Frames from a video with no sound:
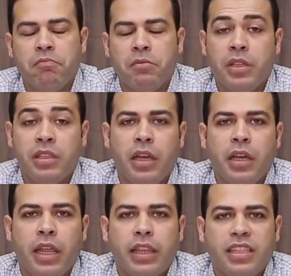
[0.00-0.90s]

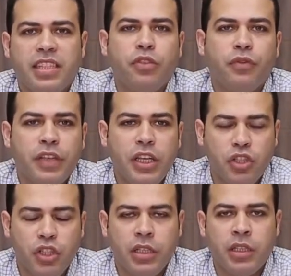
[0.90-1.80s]
is a disease of
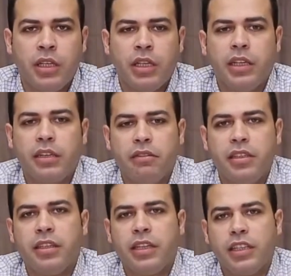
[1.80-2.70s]
aging,
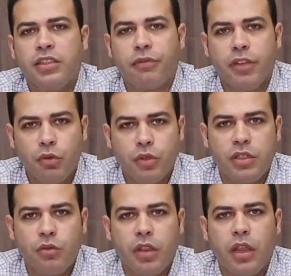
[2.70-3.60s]
increasing its frequency with